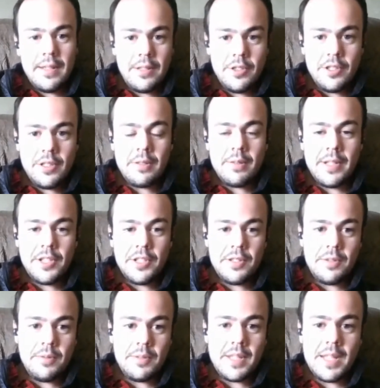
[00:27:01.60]
and the generation
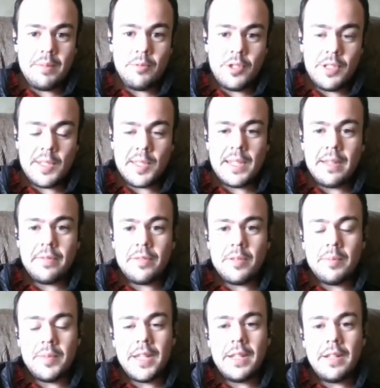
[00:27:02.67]
who came just after
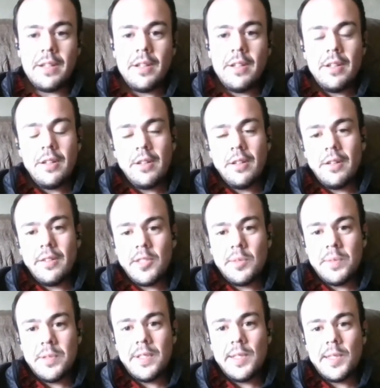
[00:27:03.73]
mine, are
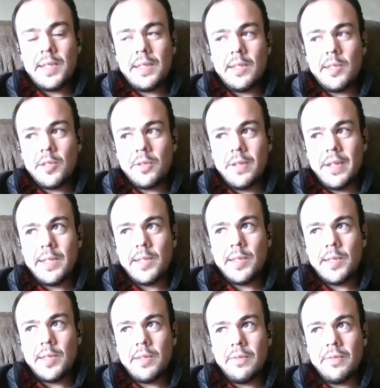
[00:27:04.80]
experiencing this
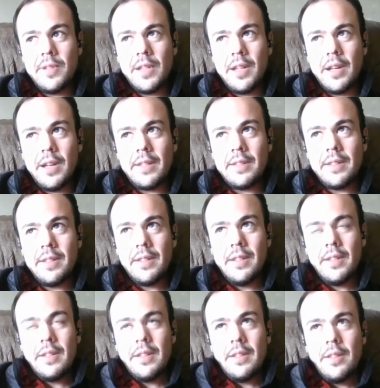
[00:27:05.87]
crisis of not
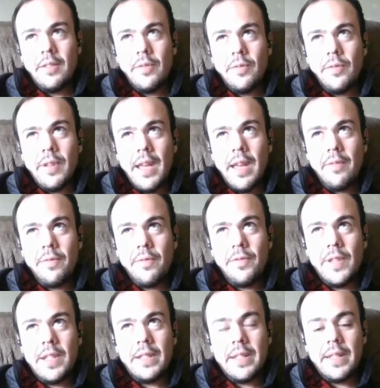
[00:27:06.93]

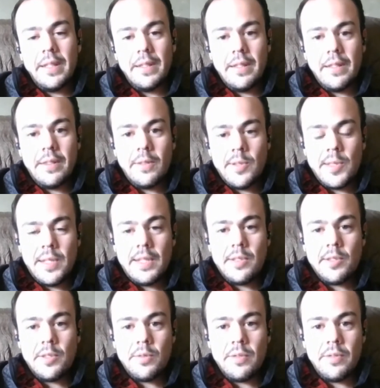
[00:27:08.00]
feeling that there's any
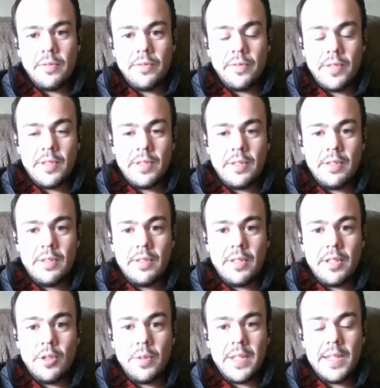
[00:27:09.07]
sort of
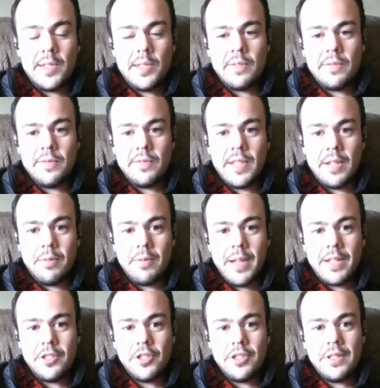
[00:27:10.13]
cohesive
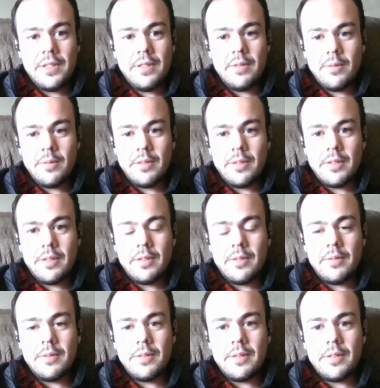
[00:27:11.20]
direction or
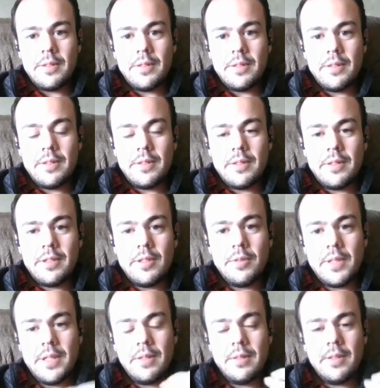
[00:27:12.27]

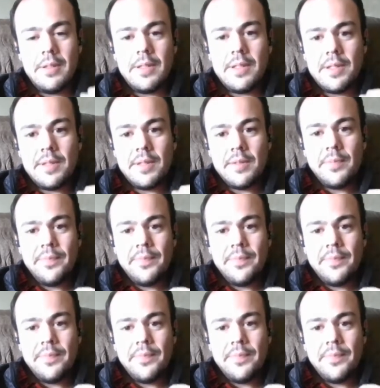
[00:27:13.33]
coherent